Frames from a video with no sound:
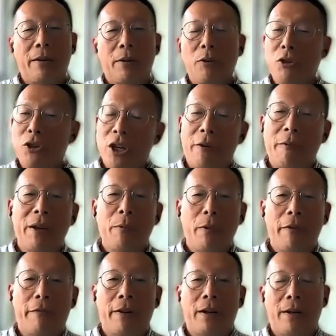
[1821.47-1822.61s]
only yes. sharing with
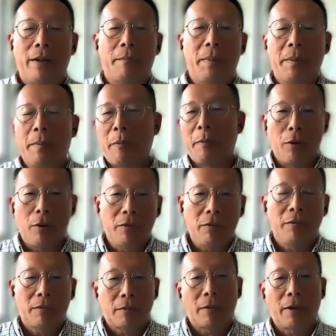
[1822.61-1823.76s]
uh, people we know,
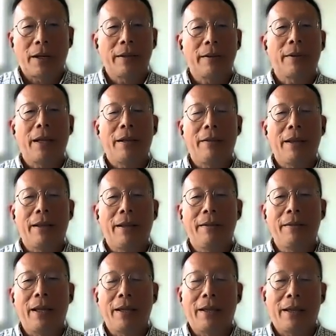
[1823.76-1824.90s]
right? And then
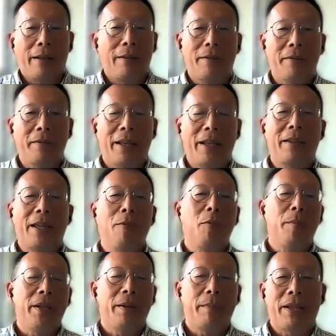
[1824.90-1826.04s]
they can they they will be
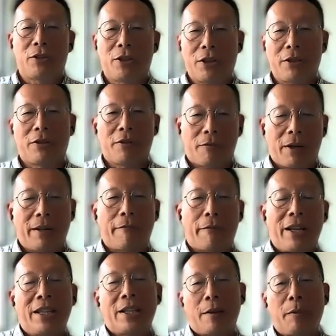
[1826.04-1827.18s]
the best judge, right?
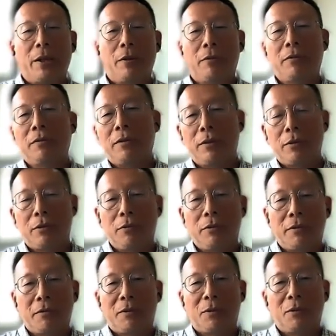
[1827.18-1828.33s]
Friends that we know mm. to
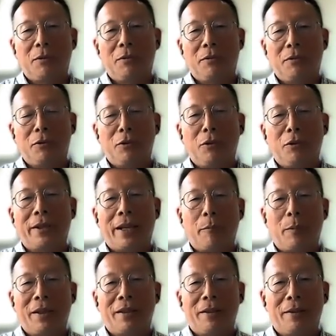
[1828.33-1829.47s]
to to know that
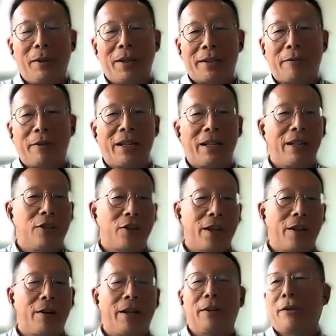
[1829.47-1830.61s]
whether we are sounding cliche or
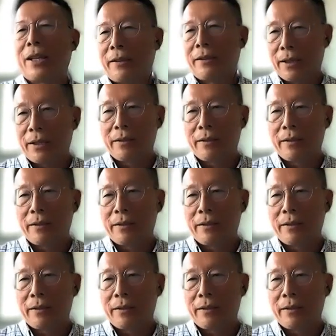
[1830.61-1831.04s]
unauthentic.